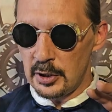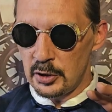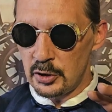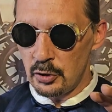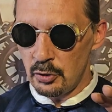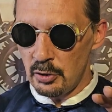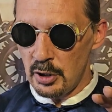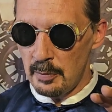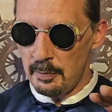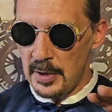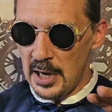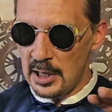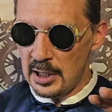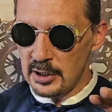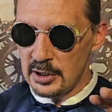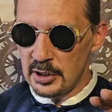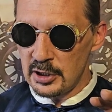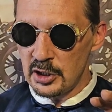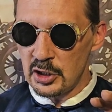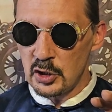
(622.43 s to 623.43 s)
sure our
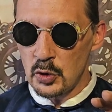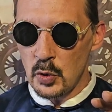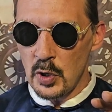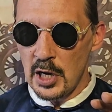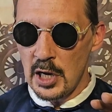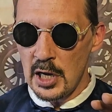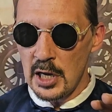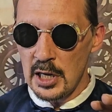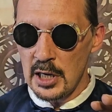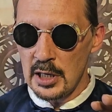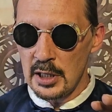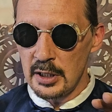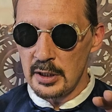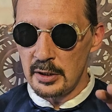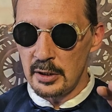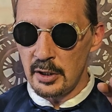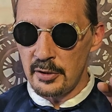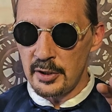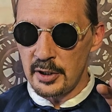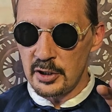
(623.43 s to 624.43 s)
balance is square and
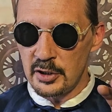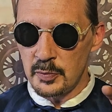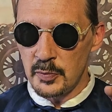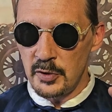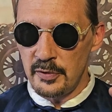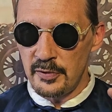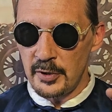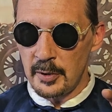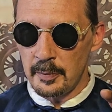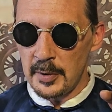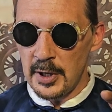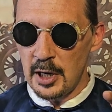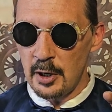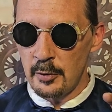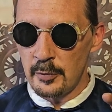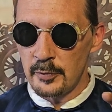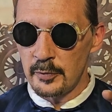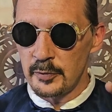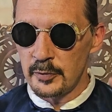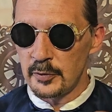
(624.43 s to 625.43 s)
nothing's moving about,
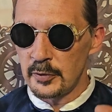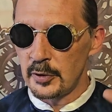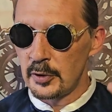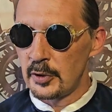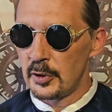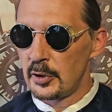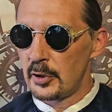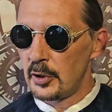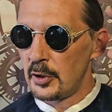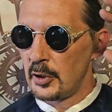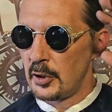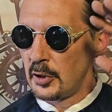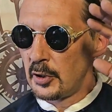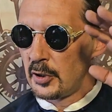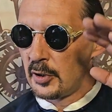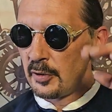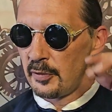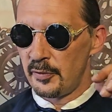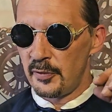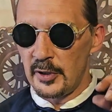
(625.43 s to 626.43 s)

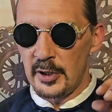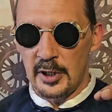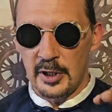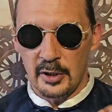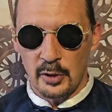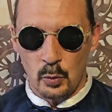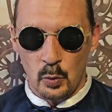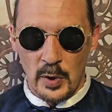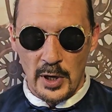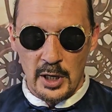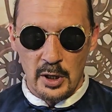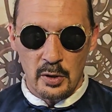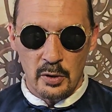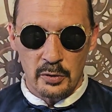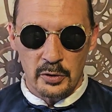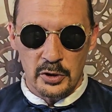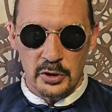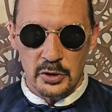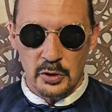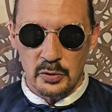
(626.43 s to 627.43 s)
feeling the weight on
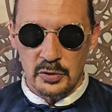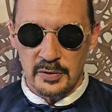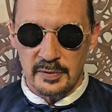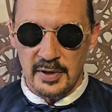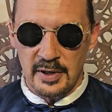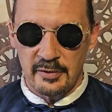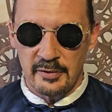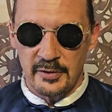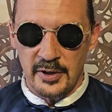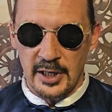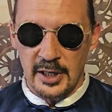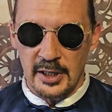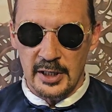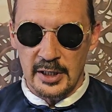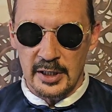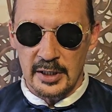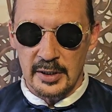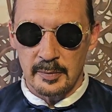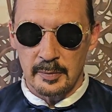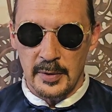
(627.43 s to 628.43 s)
the soles of our feet,
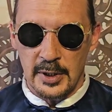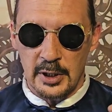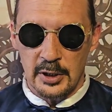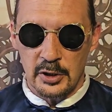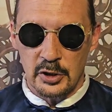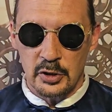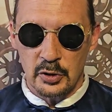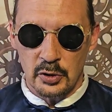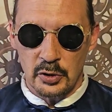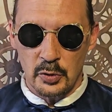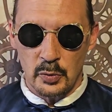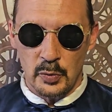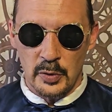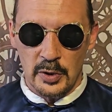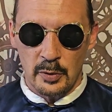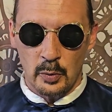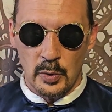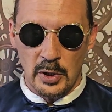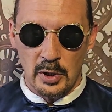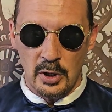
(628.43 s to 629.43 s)
making sure that we're
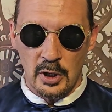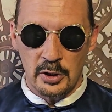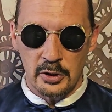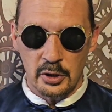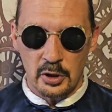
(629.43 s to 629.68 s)
well under